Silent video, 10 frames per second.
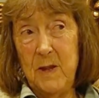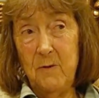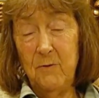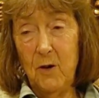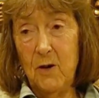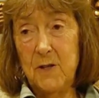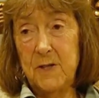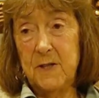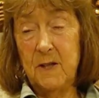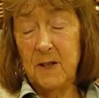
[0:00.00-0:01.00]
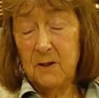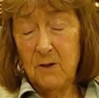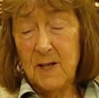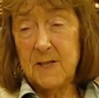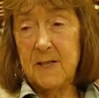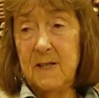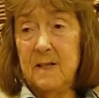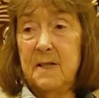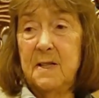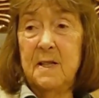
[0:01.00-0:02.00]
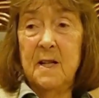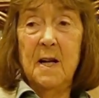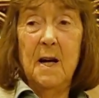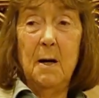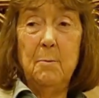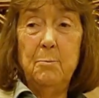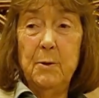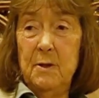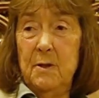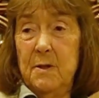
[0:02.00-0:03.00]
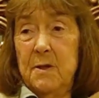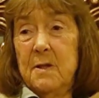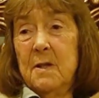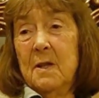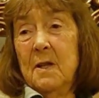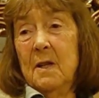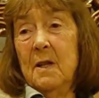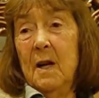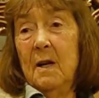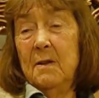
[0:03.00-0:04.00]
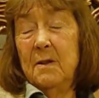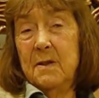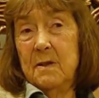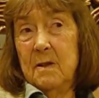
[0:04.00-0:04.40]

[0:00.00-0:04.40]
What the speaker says: forests, the grassland are burned, and